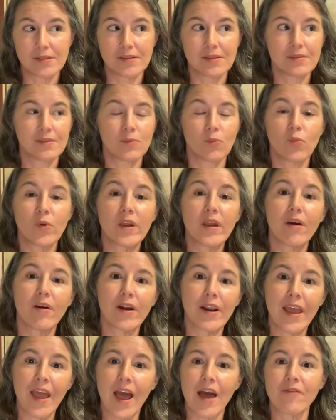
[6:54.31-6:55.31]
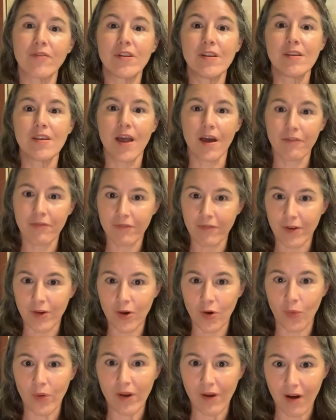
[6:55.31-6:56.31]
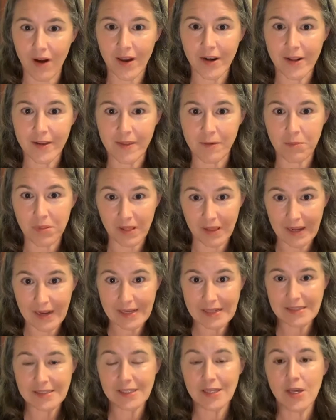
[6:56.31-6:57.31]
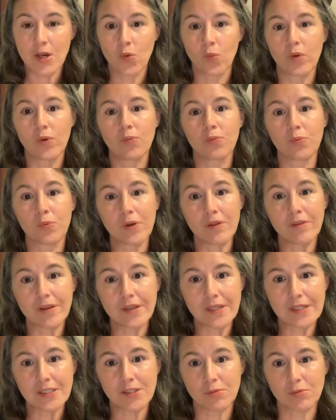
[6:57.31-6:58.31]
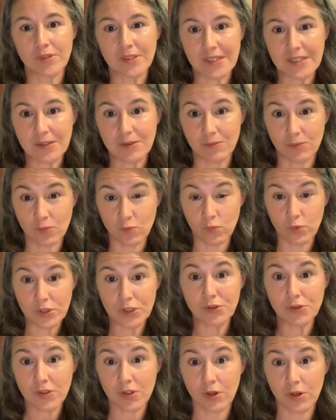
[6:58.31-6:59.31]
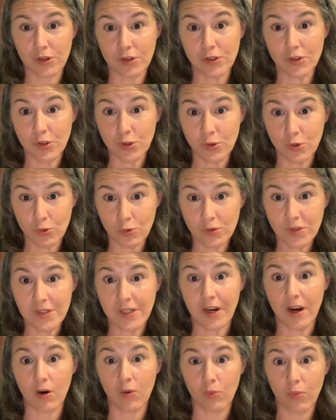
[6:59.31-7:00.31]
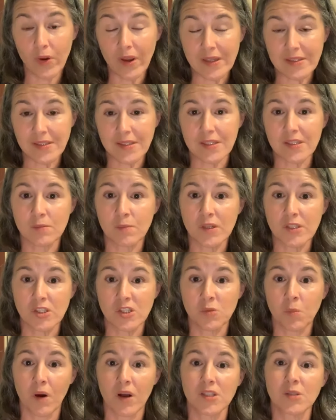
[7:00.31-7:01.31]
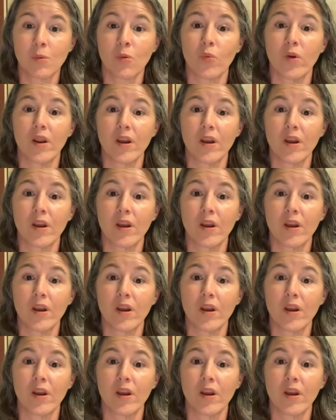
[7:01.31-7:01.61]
We already have enough going on the planet. We really need to reduce our use and our risk as much as possible when it